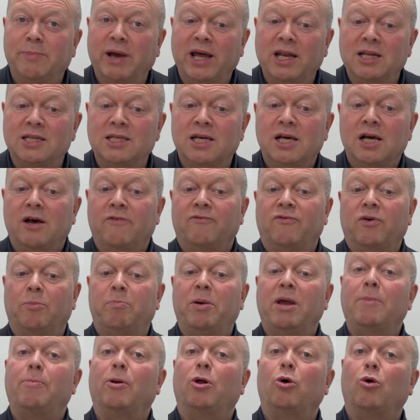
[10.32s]
meant for
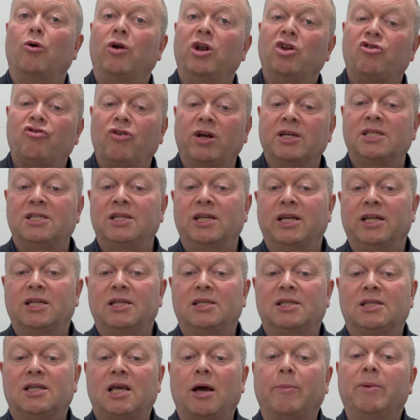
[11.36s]
people who are interested
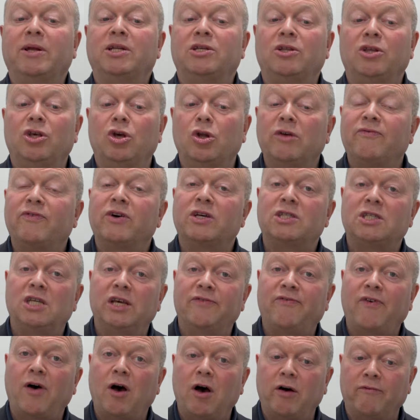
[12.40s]
in coming to the University
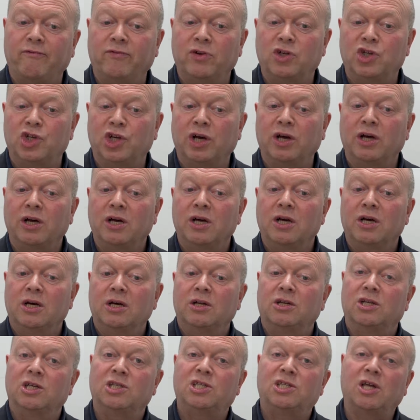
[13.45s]
of Hertfordshire
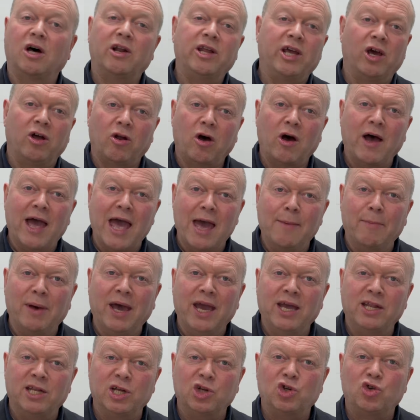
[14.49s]
to study on our
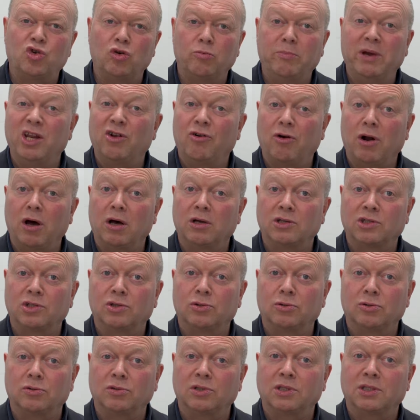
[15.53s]
MA Digital Media Arts
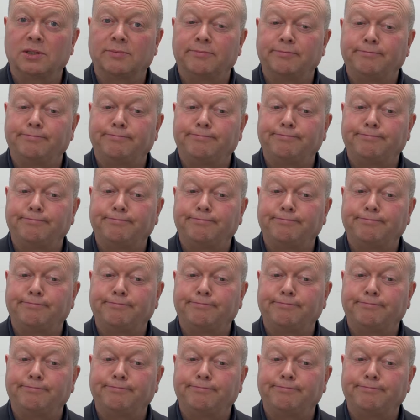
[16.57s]
course.